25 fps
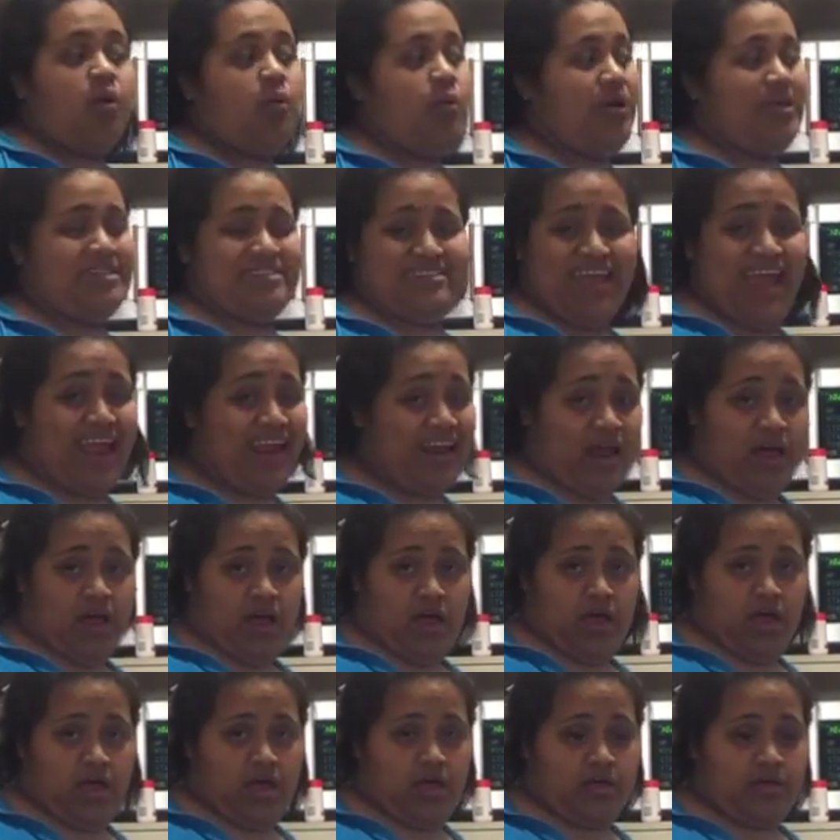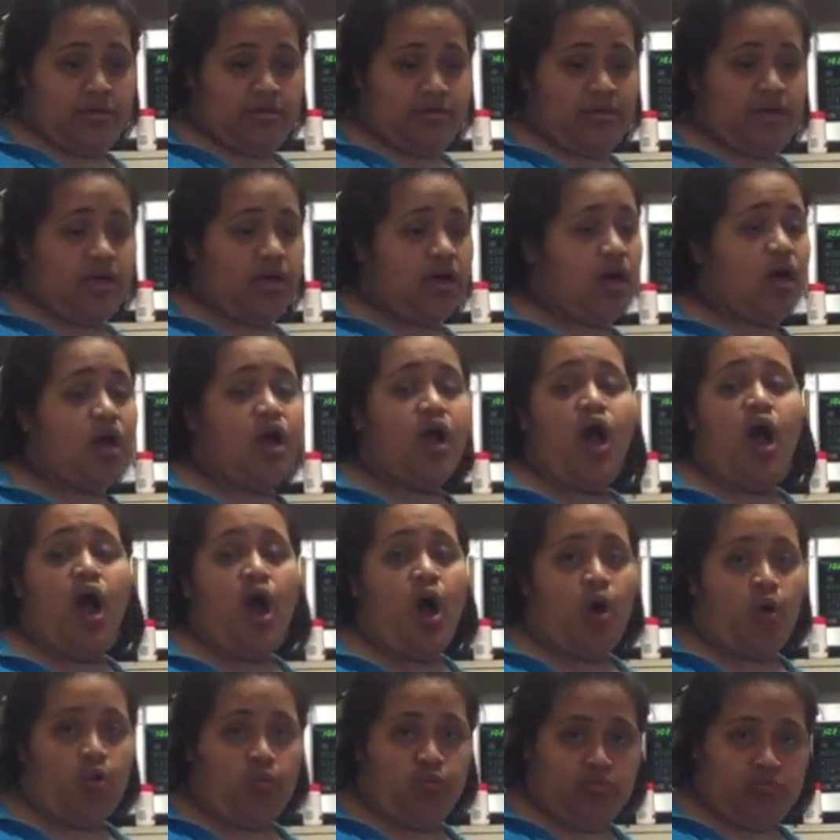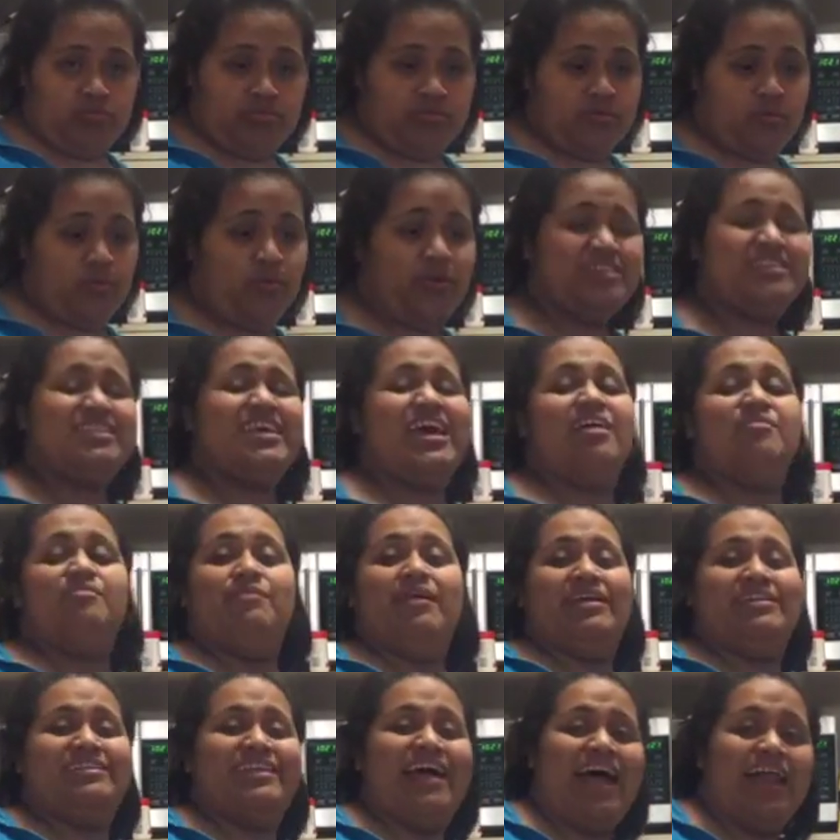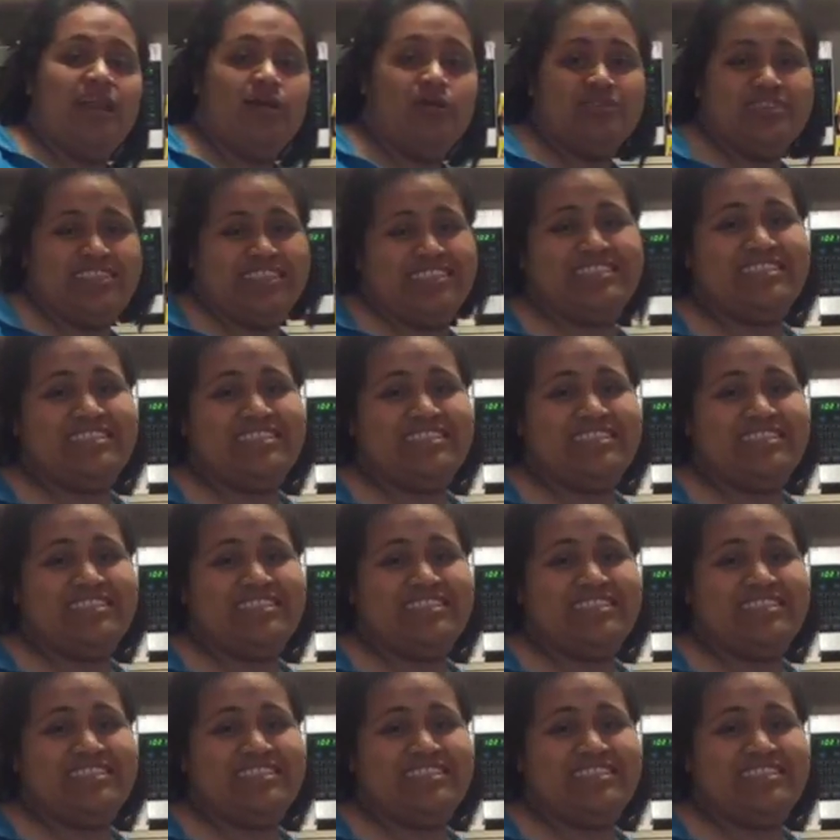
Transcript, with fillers: Where's Deyna? Go. Went to have McDonald's